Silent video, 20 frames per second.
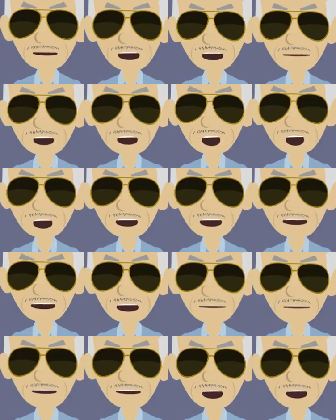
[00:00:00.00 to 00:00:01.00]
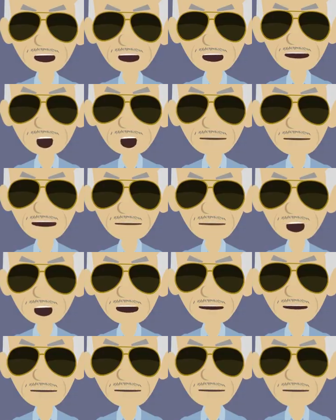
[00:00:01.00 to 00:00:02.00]
me tell you in the following
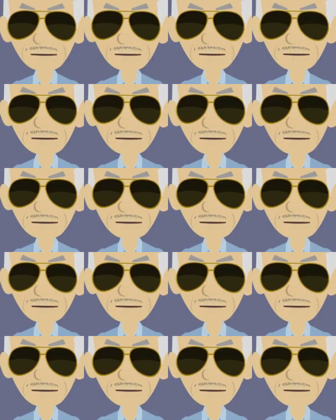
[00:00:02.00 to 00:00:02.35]
episodes.